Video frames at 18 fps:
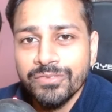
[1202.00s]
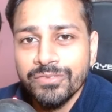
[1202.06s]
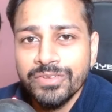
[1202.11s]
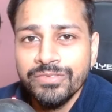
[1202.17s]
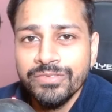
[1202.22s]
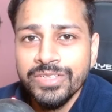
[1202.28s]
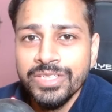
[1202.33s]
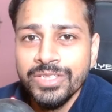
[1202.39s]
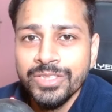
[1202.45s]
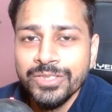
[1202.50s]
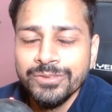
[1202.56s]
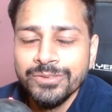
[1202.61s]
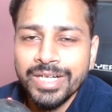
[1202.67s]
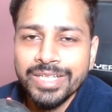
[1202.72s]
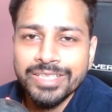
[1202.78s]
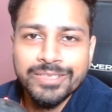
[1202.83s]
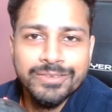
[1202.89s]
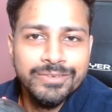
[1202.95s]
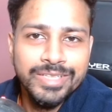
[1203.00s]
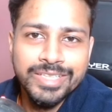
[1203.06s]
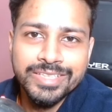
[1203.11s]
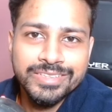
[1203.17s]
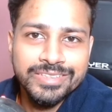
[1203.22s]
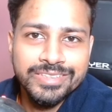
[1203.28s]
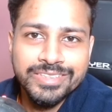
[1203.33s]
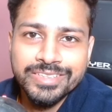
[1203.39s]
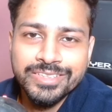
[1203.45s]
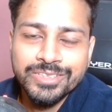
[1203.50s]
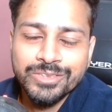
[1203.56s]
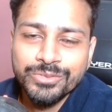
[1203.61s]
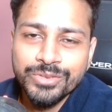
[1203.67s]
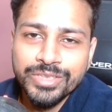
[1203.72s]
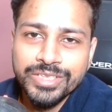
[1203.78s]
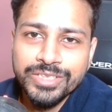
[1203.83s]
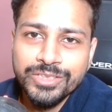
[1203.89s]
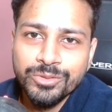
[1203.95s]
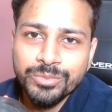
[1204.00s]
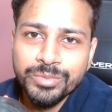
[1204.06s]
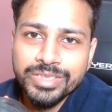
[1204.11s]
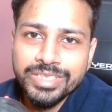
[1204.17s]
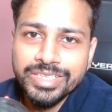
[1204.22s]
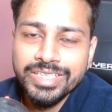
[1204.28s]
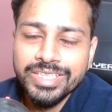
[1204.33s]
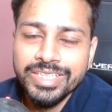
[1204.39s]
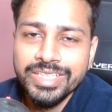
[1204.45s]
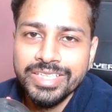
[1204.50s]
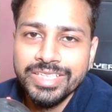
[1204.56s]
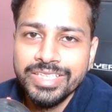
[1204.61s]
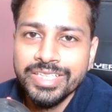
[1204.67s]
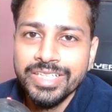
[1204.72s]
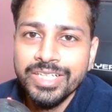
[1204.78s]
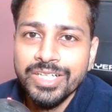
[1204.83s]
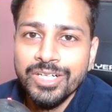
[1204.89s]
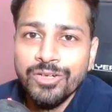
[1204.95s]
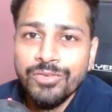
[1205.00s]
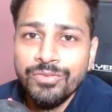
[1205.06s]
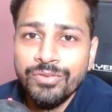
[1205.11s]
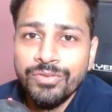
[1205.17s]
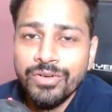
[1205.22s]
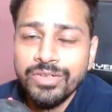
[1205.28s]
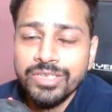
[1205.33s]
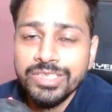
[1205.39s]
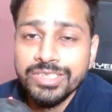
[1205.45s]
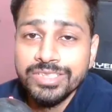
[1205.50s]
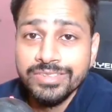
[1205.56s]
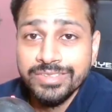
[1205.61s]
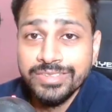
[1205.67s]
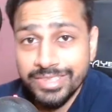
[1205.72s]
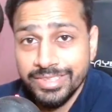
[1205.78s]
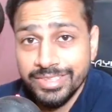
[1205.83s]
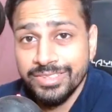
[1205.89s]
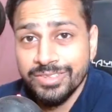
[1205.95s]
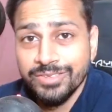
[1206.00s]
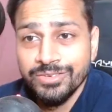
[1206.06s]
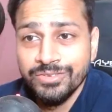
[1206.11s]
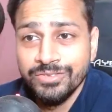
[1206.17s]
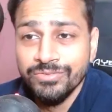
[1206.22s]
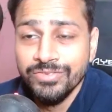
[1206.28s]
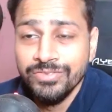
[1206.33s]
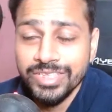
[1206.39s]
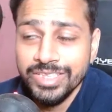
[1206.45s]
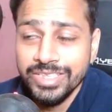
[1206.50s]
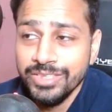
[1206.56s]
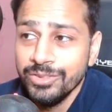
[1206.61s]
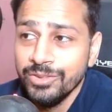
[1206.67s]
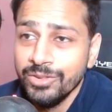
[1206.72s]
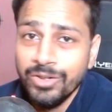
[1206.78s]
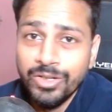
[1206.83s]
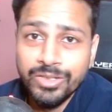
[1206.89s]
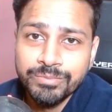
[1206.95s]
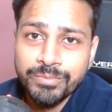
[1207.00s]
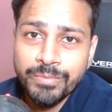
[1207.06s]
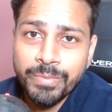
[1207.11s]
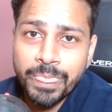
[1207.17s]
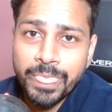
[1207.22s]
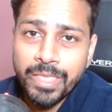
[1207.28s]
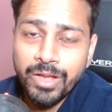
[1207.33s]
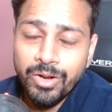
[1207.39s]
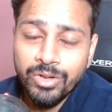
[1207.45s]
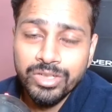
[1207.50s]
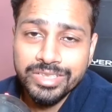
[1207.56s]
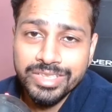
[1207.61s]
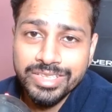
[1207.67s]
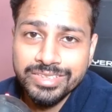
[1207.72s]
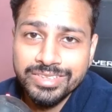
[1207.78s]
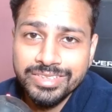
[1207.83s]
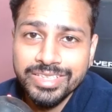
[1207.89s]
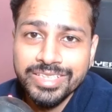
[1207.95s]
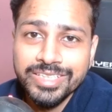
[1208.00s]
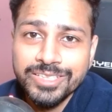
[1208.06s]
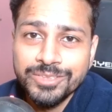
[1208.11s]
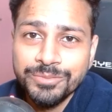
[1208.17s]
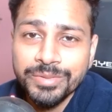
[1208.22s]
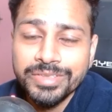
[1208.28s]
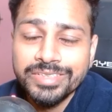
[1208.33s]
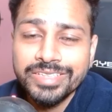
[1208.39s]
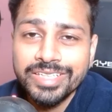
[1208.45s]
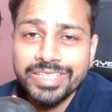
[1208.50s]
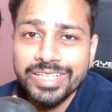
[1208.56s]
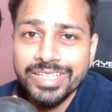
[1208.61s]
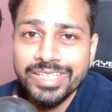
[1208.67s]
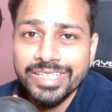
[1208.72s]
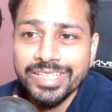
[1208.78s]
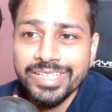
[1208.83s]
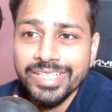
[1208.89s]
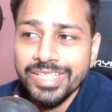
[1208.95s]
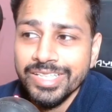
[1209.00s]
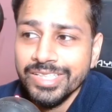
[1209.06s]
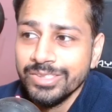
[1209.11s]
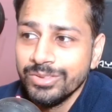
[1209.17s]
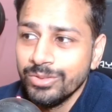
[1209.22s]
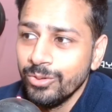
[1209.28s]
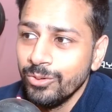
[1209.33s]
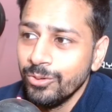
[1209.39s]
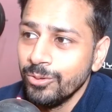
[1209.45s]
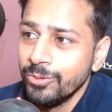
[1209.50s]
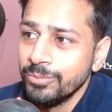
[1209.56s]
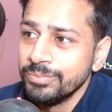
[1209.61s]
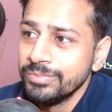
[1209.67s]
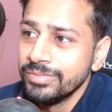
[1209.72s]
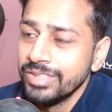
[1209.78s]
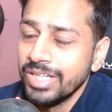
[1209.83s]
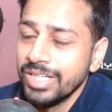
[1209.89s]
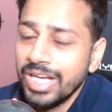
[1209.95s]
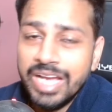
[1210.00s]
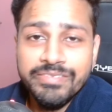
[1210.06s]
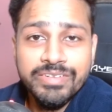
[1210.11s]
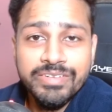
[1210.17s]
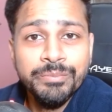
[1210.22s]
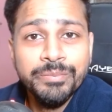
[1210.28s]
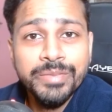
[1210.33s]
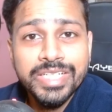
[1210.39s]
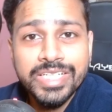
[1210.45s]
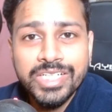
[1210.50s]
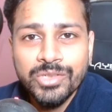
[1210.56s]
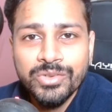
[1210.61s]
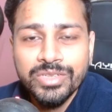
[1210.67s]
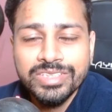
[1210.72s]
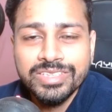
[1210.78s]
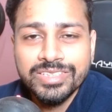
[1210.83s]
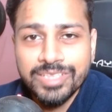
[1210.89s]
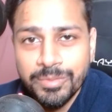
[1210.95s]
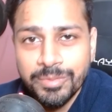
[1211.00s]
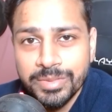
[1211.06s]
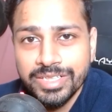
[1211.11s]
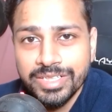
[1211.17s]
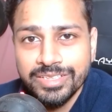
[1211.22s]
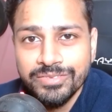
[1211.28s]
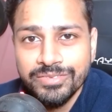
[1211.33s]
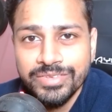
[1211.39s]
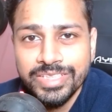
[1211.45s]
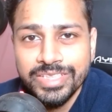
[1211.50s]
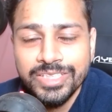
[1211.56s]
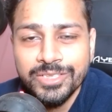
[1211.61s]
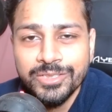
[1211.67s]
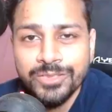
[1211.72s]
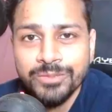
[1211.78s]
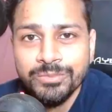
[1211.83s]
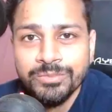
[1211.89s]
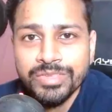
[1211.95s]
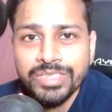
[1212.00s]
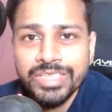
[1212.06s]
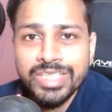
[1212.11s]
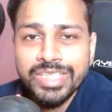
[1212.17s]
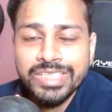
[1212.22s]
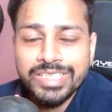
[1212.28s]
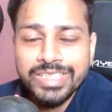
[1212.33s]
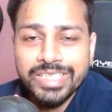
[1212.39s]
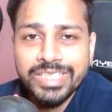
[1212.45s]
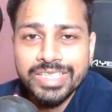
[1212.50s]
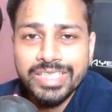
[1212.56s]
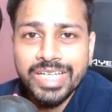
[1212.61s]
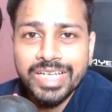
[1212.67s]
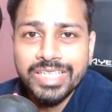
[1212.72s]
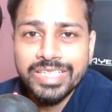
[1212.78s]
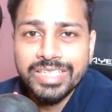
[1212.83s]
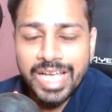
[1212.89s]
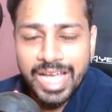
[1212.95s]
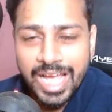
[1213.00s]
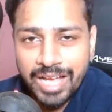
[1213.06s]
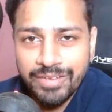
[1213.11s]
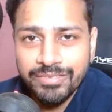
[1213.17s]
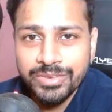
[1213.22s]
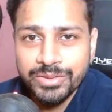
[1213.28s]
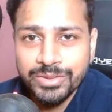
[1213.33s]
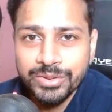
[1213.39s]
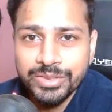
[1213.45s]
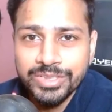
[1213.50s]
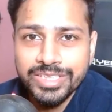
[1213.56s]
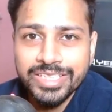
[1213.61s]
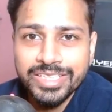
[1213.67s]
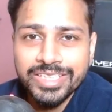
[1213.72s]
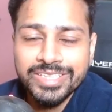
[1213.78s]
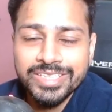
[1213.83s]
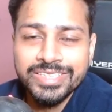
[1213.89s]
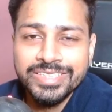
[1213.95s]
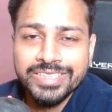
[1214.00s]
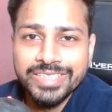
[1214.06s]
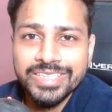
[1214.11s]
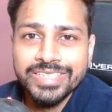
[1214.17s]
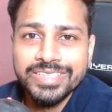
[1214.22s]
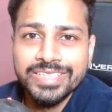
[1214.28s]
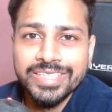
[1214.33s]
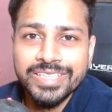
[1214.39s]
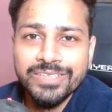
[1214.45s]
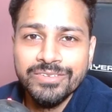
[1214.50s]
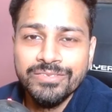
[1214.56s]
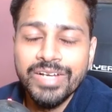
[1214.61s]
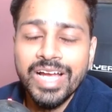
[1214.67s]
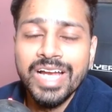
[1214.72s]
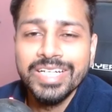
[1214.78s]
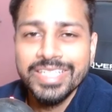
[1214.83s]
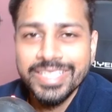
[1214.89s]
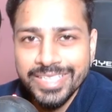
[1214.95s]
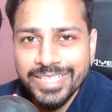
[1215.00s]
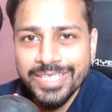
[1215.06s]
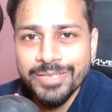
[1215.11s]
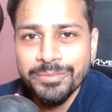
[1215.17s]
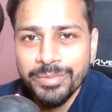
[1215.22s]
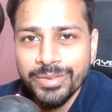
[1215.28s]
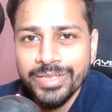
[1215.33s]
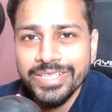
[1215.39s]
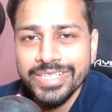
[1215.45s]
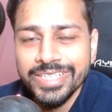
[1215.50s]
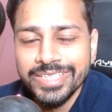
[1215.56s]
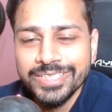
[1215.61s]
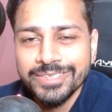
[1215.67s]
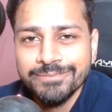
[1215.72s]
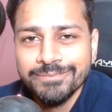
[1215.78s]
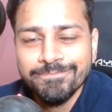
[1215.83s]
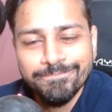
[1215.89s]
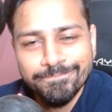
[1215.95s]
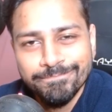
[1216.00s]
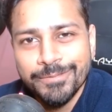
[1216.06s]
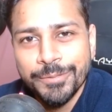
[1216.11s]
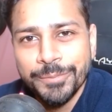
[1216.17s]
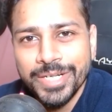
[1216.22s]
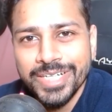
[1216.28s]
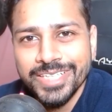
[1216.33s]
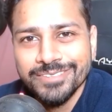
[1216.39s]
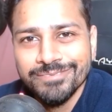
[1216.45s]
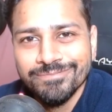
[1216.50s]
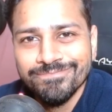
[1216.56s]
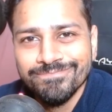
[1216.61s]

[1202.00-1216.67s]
the video. Otherwise, this is going to be the it for this video or this series basically. So I will meet you in some another video. Till then, have a good day, stay safe, and keep learning. Bye bye.